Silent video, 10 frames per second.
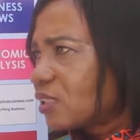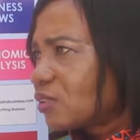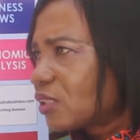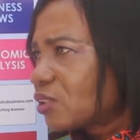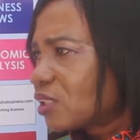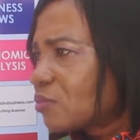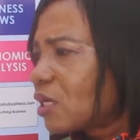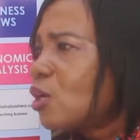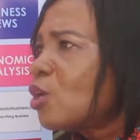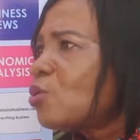that you are talking
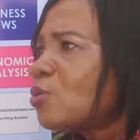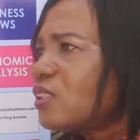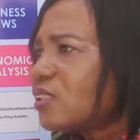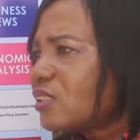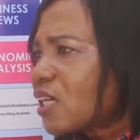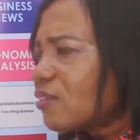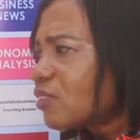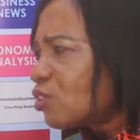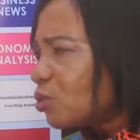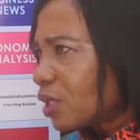about. Who
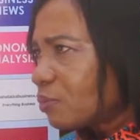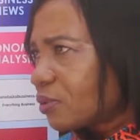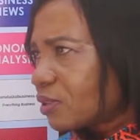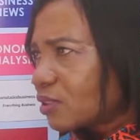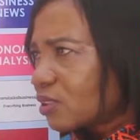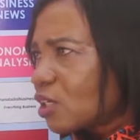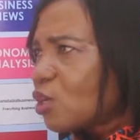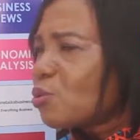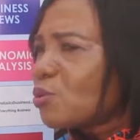deserves, you know, a bonus?